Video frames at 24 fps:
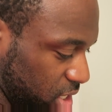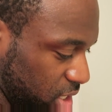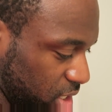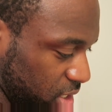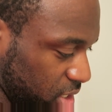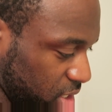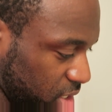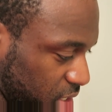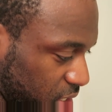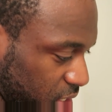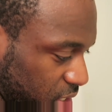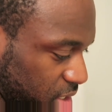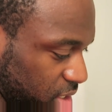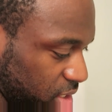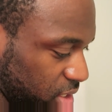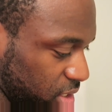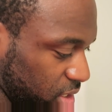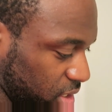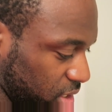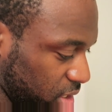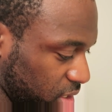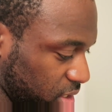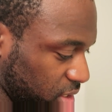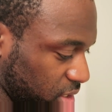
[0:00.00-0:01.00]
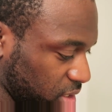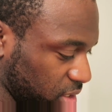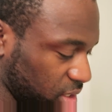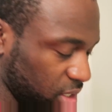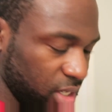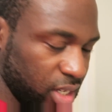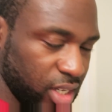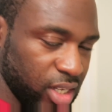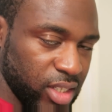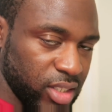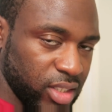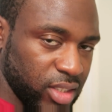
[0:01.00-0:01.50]
is
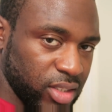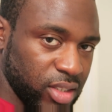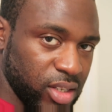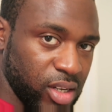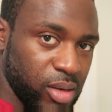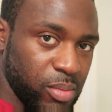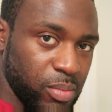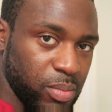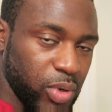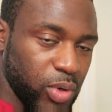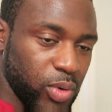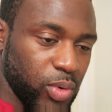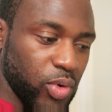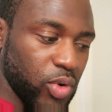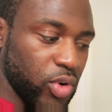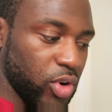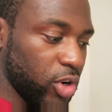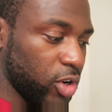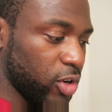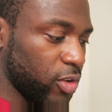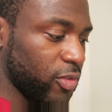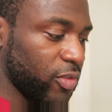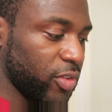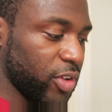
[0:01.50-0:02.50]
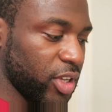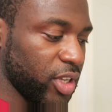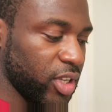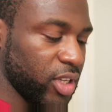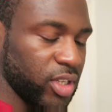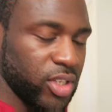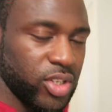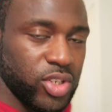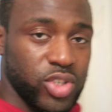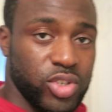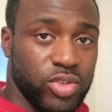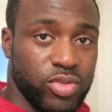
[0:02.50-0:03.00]
a sample of
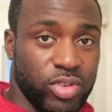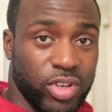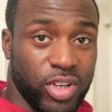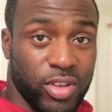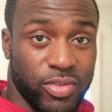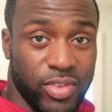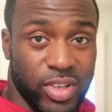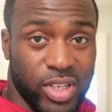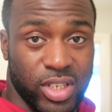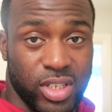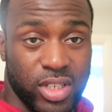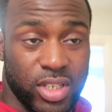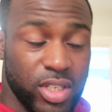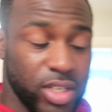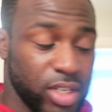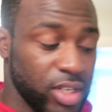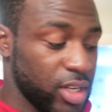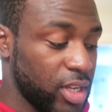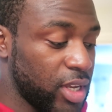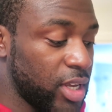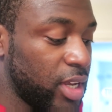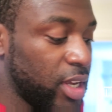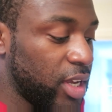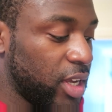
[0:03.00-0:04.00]
a stringer vest.